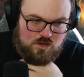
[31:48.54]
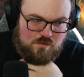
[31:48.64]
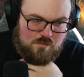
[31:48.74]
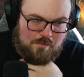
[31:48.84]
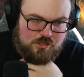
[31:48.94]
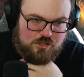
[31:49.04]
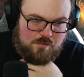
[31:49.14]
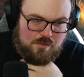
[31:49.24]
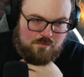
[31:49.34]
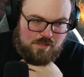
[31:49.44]
Could have maybe
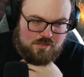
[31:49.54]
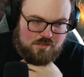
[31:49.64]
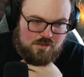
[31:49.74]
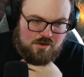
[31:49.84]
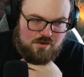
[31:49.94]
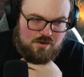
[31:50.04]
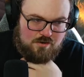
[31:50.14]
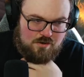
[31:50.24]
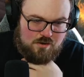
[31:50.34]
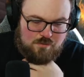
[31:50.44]
shipped the Minsc there? I
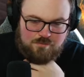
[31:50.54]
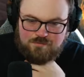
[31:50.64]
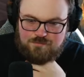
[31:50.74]
don't know.